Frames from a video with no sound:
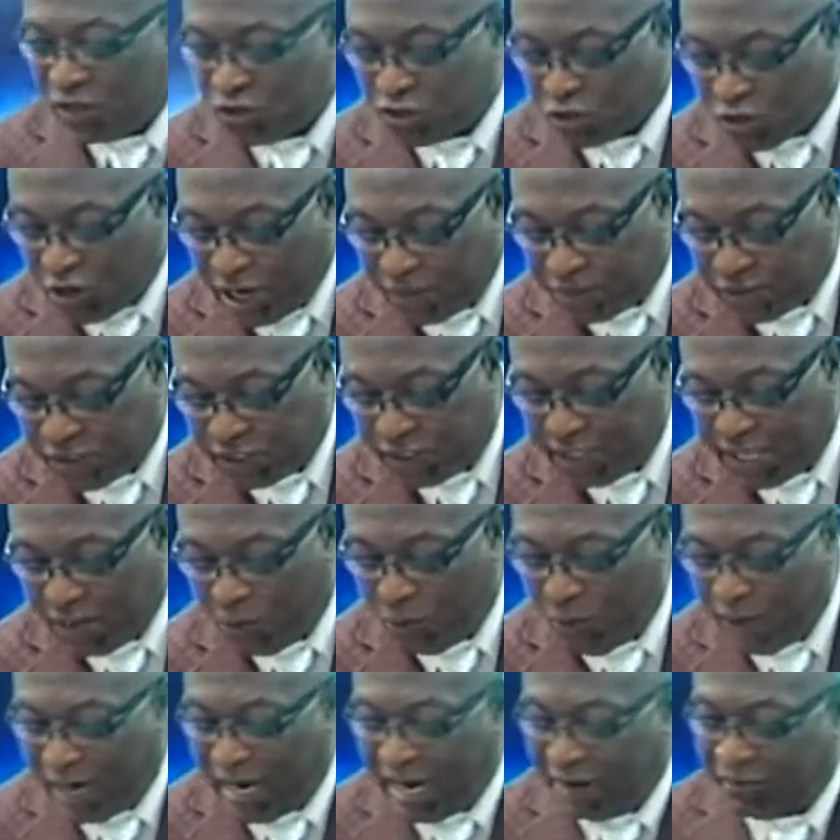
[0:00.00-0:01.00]
the scripture
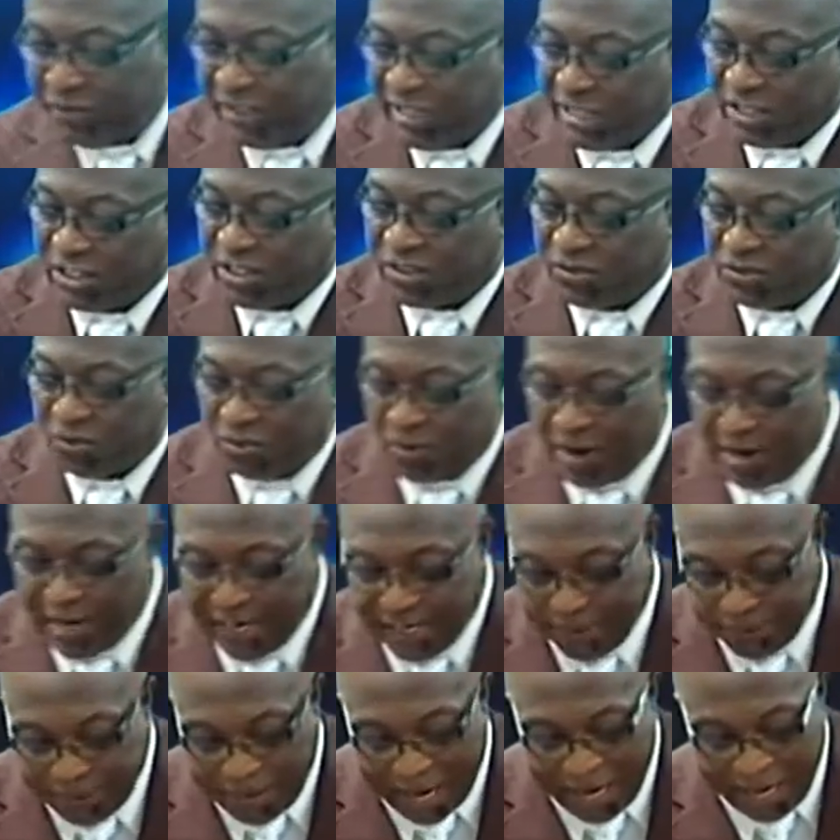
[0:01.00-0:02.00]
that we have just
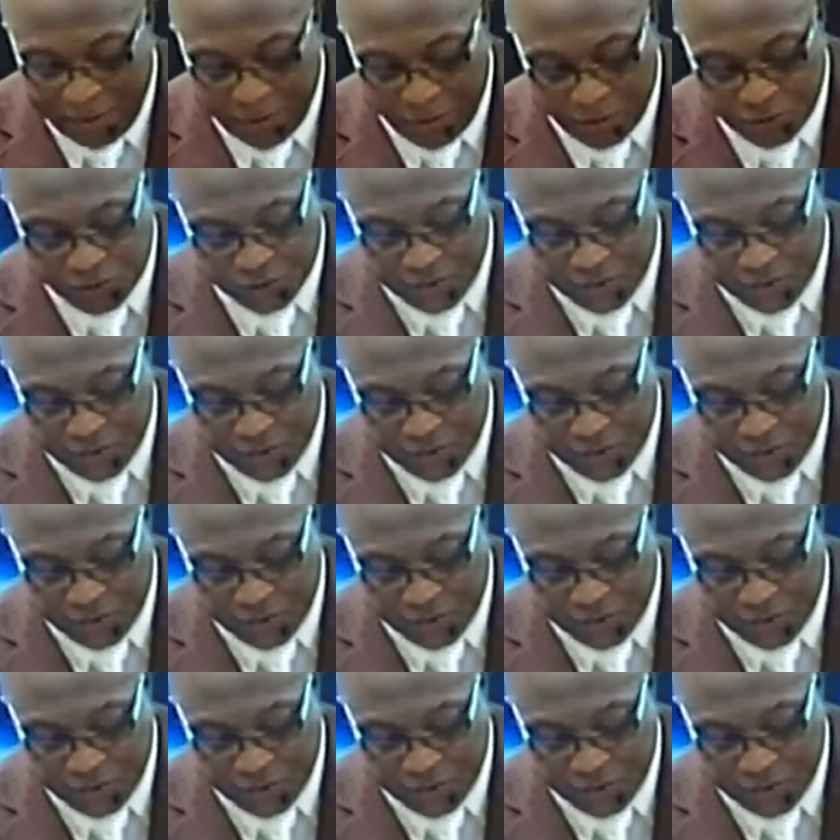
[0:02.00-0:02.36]
read, Bible